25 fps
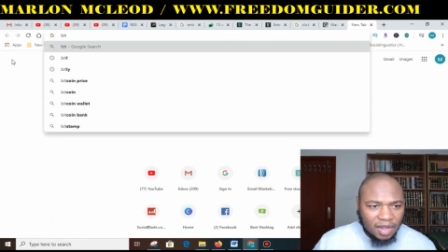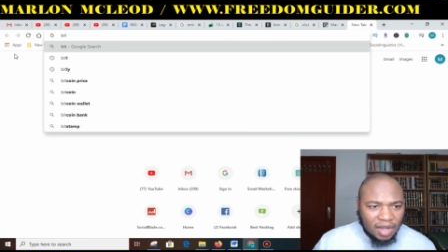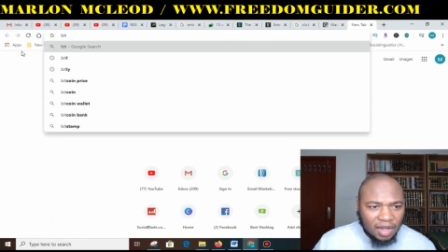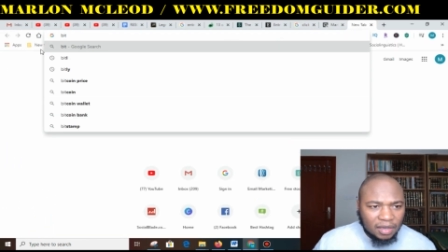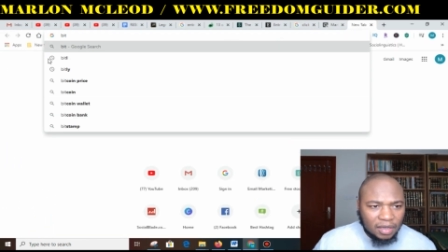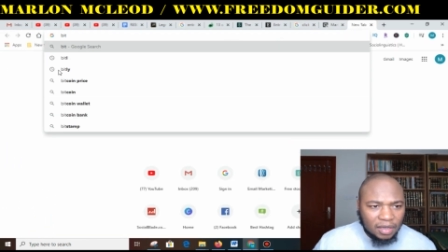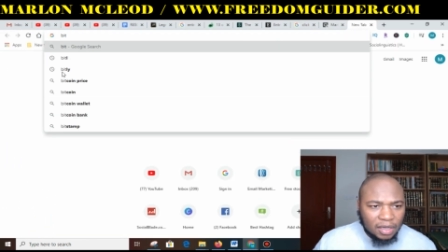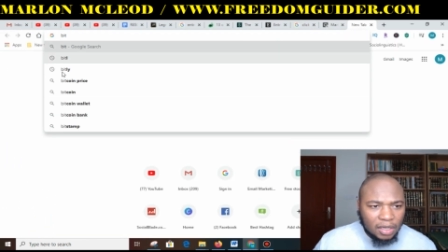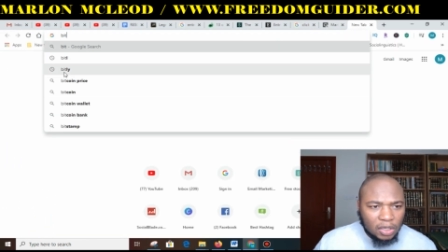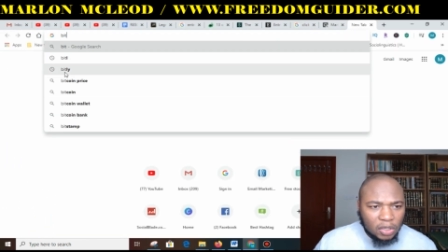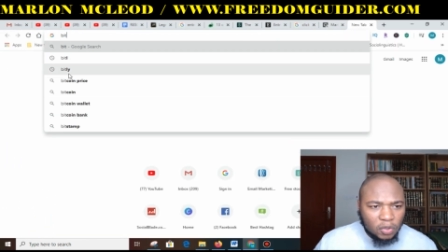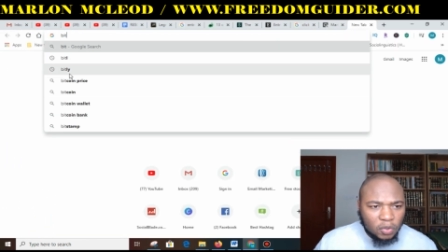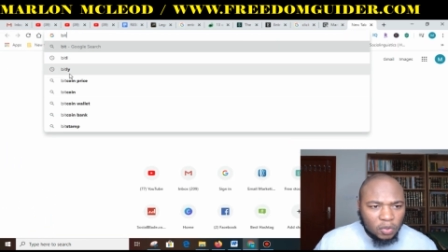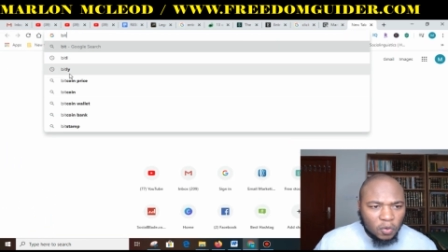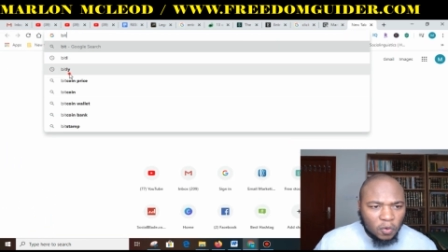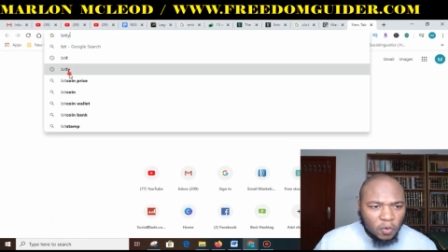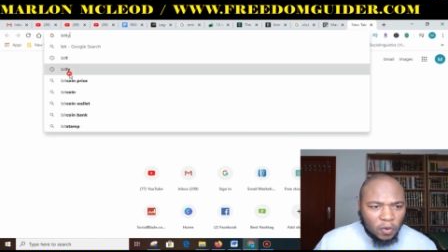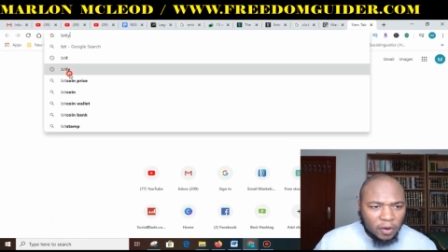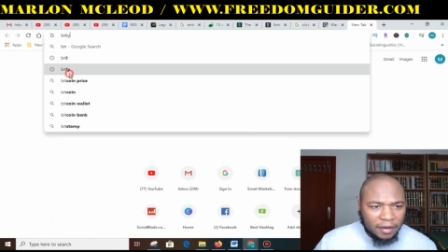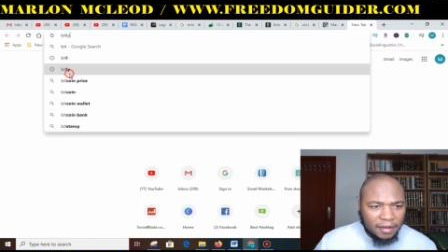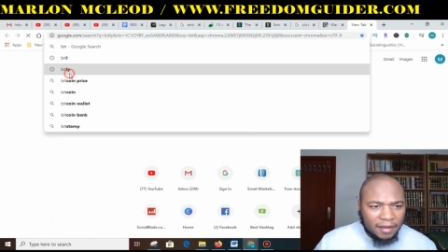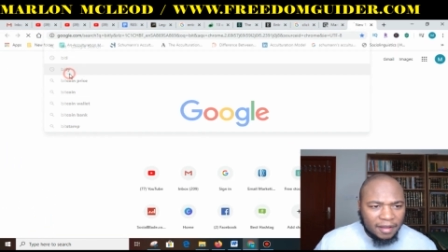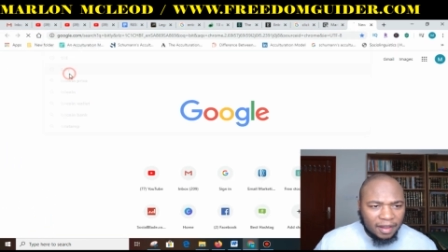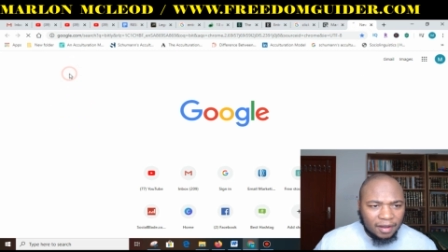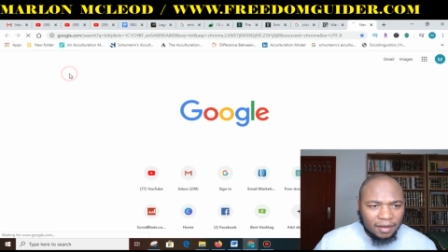ugly
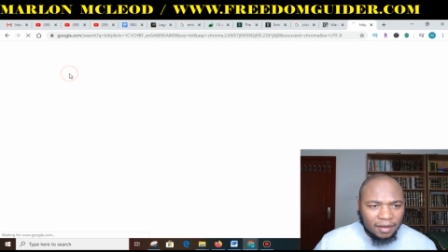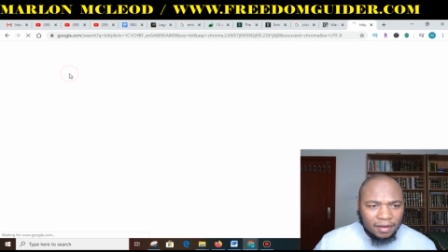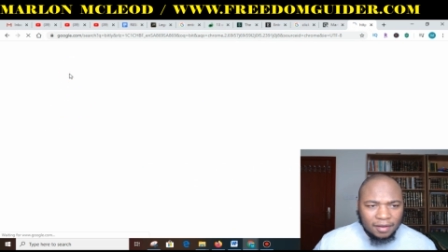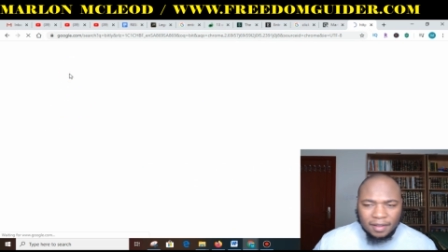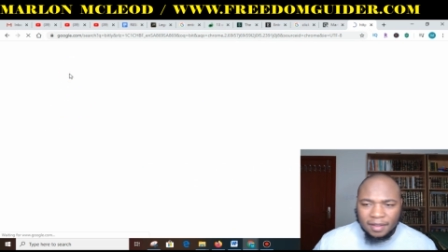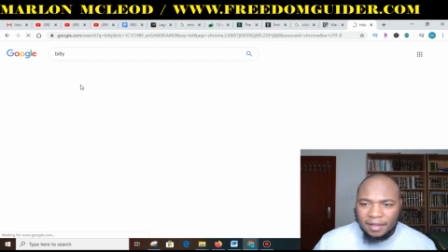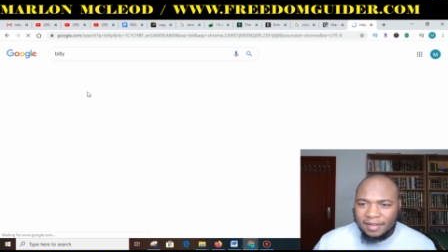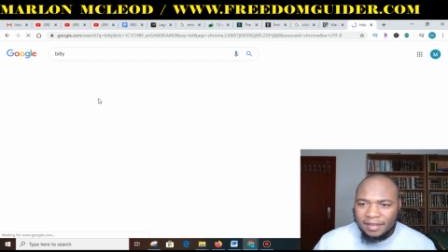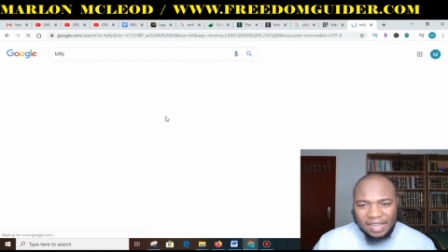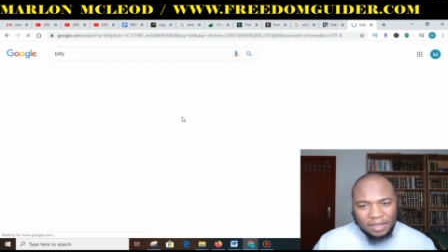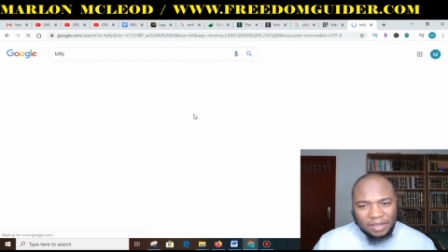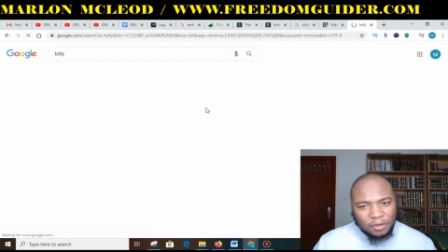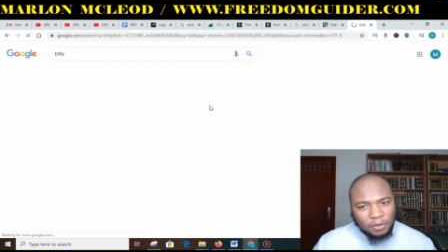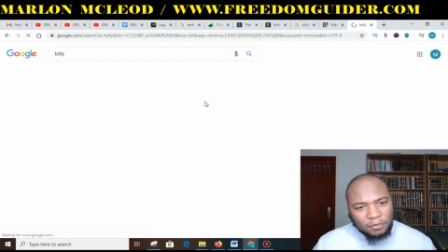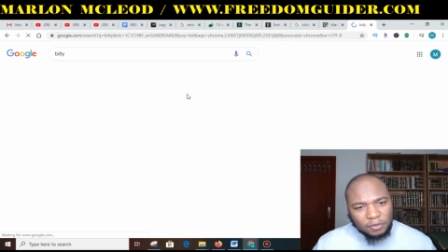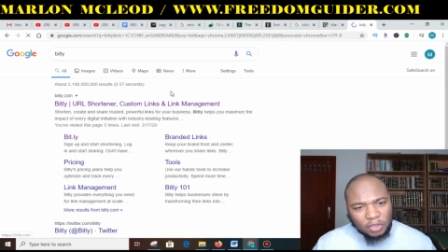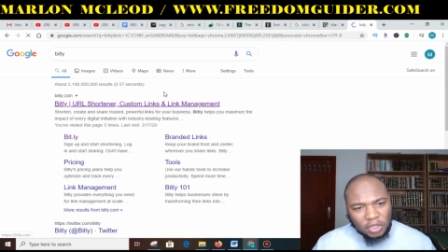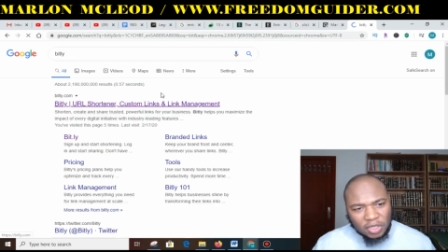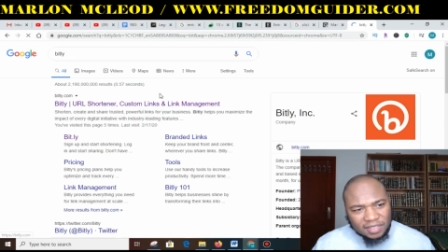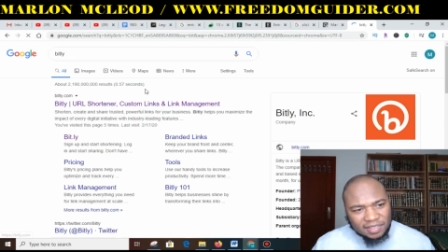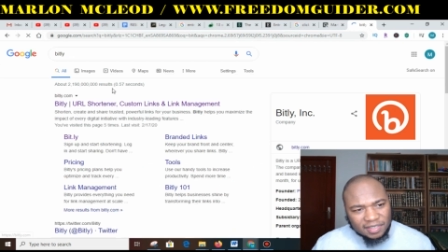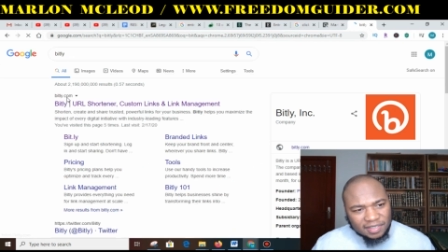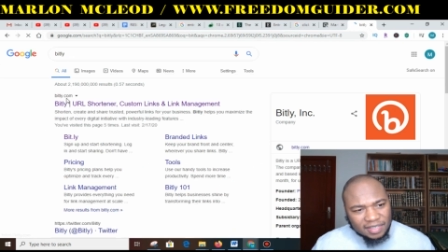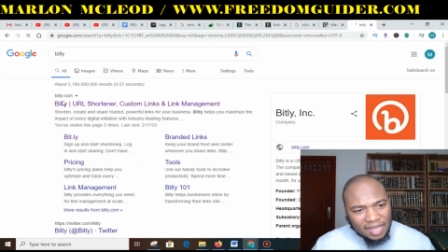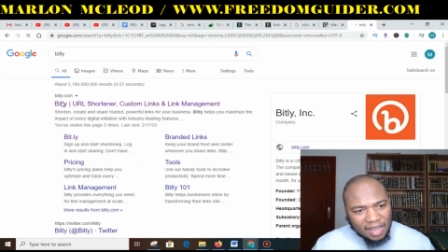URL that you have
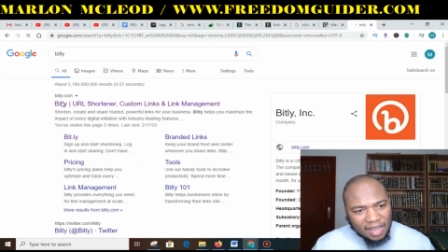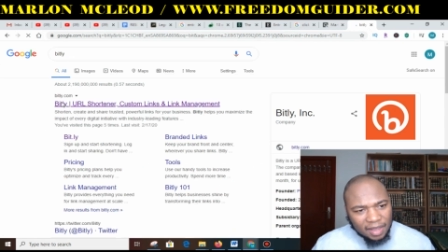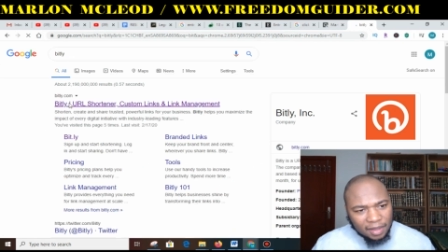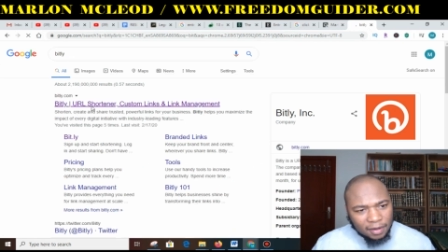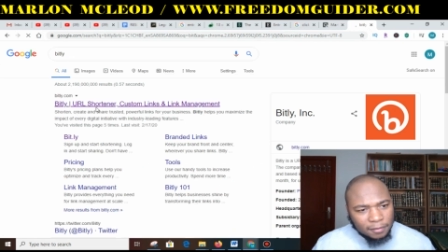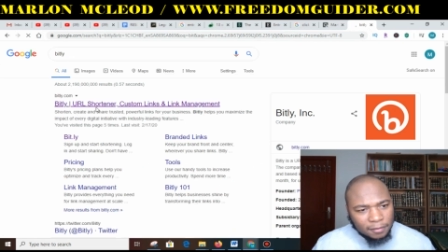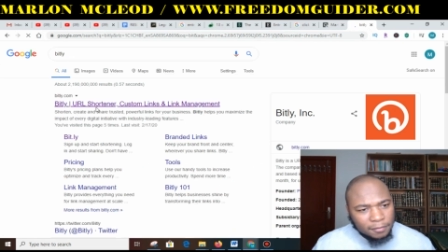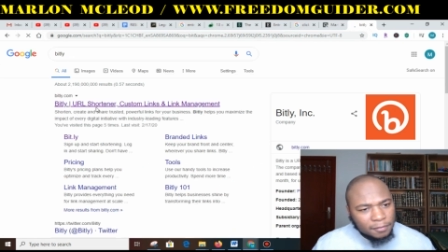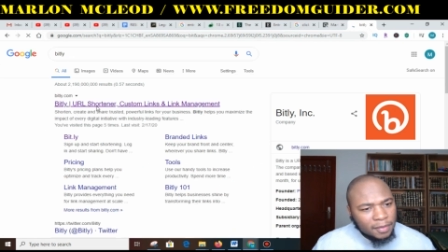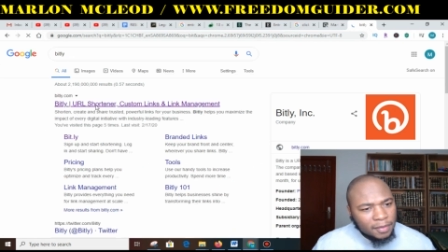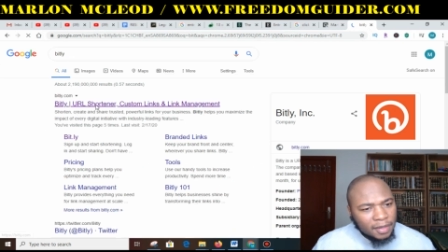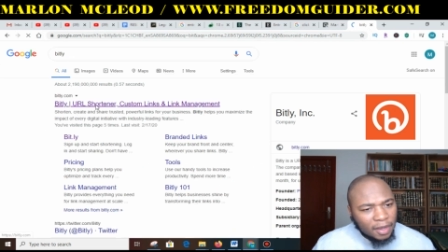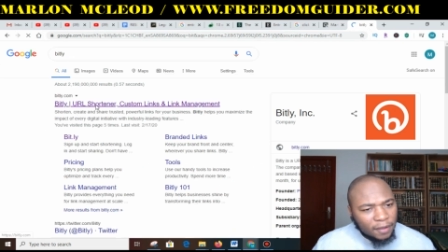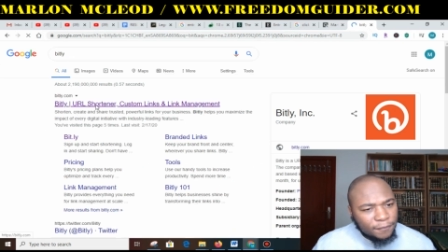just seen